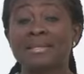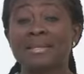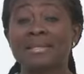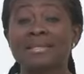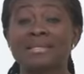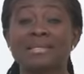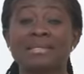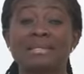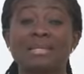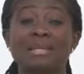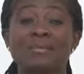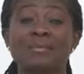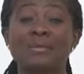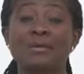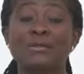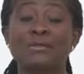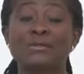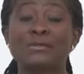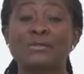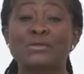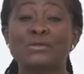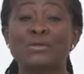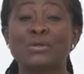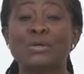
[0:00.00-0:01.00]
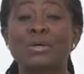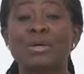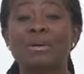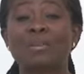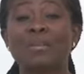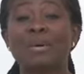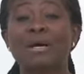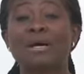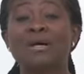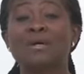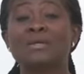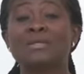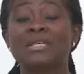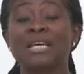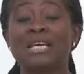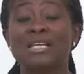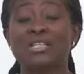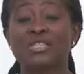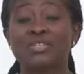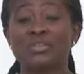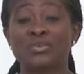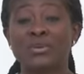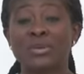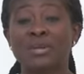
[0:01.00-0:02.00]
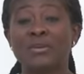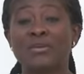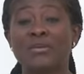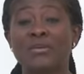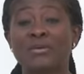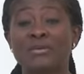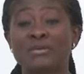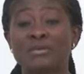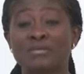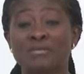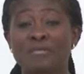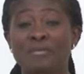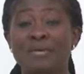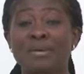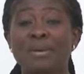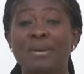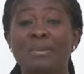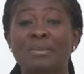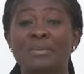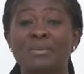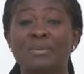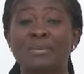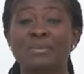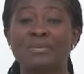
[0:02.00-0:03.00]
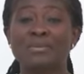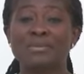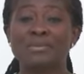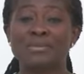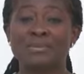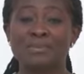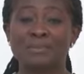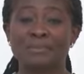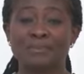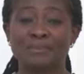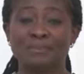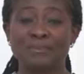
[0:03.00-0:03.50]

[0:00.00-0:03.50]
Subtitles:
section I'm going to talk about extraneous variables.